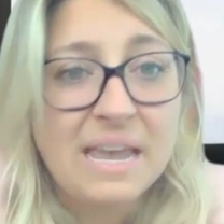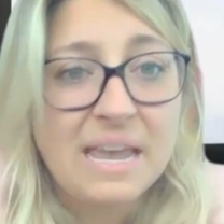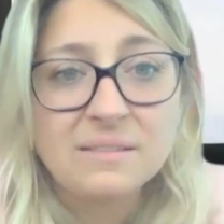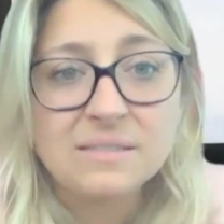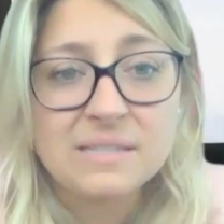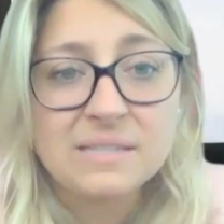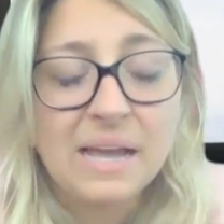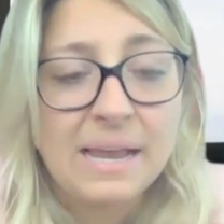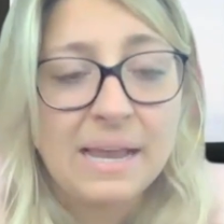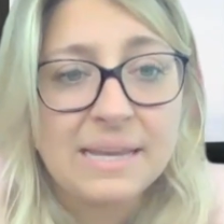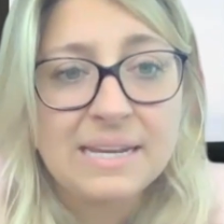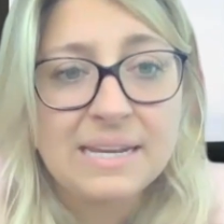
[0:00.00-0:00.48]

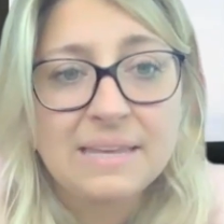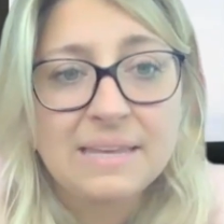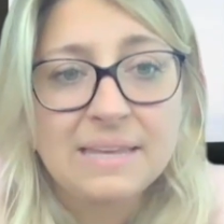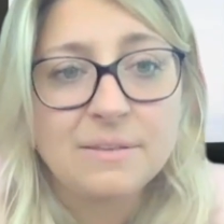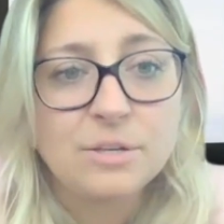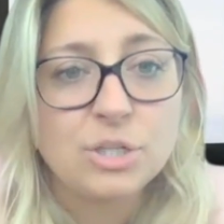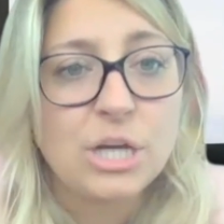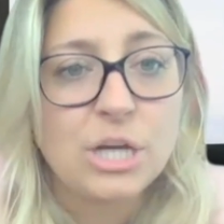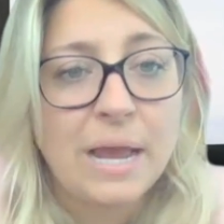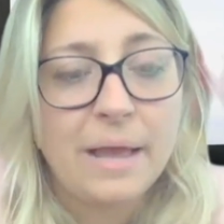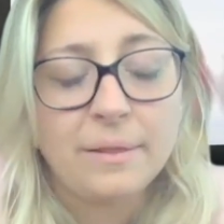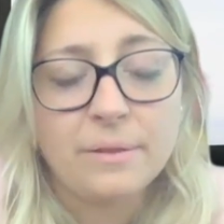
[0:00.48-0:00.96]
anxiety and
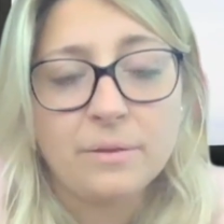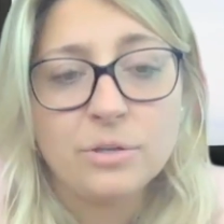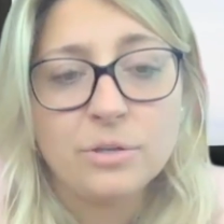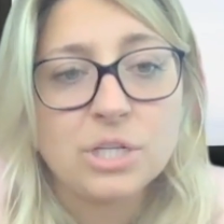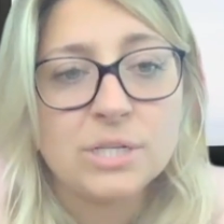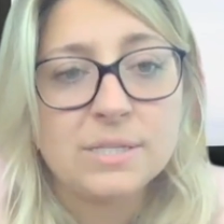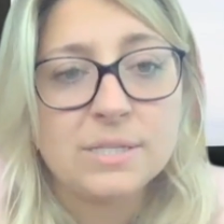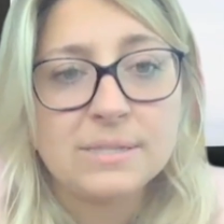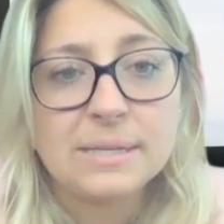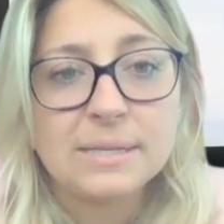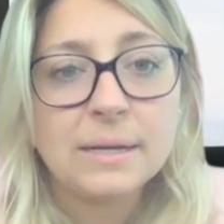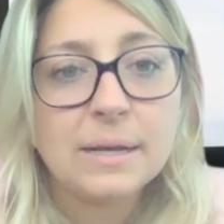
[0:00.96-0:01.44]
the
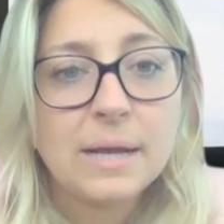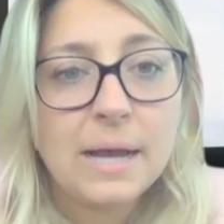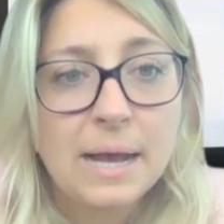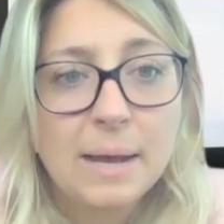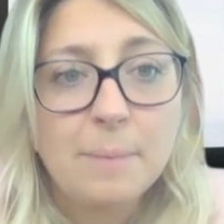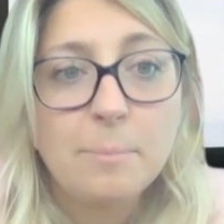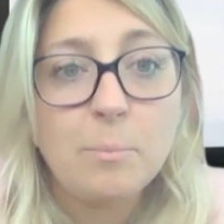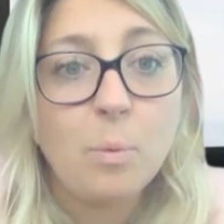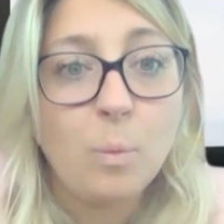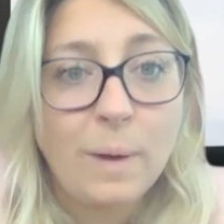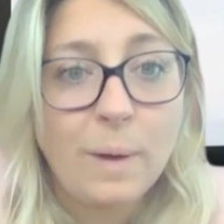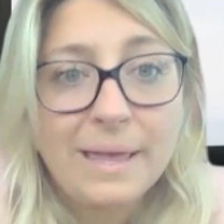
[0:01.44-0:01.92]
challenges that
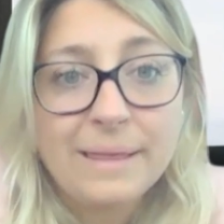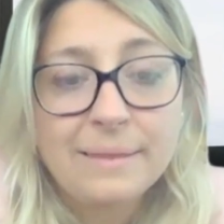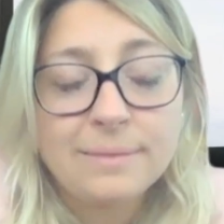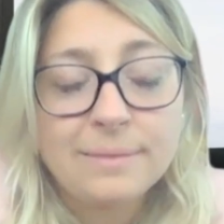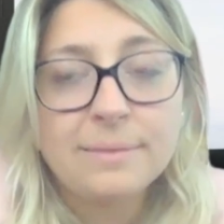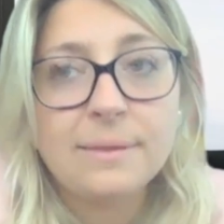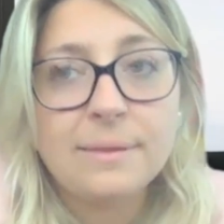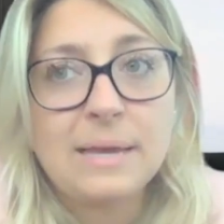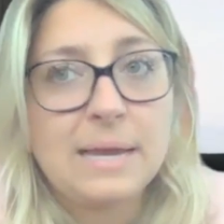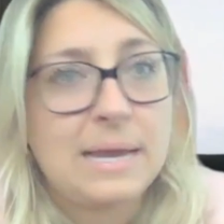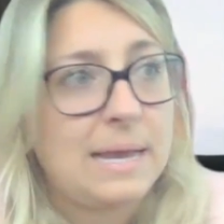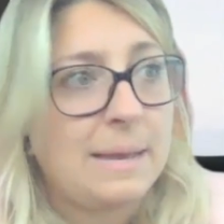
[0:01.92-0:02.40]
come with